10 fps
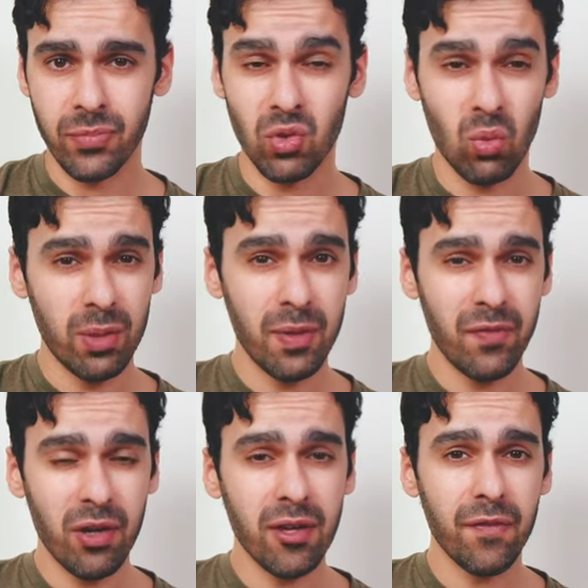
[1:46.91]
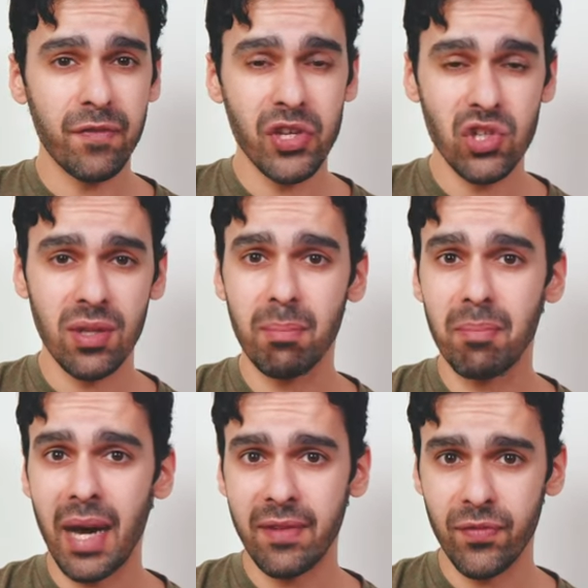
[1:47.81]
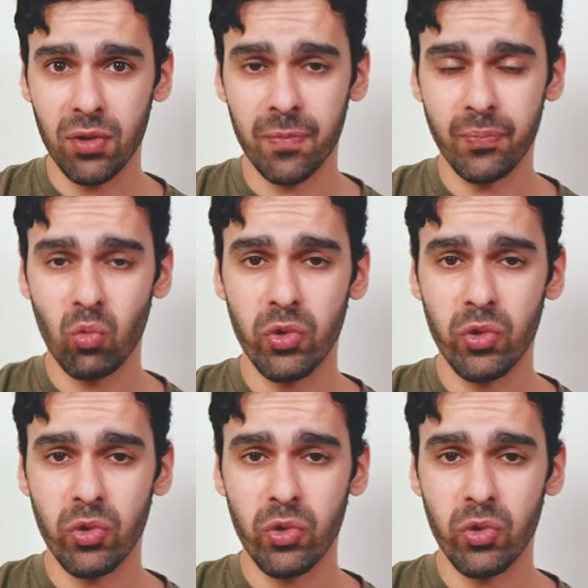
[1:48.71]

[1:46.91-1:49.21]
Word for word: So you want to be very efficient and mindful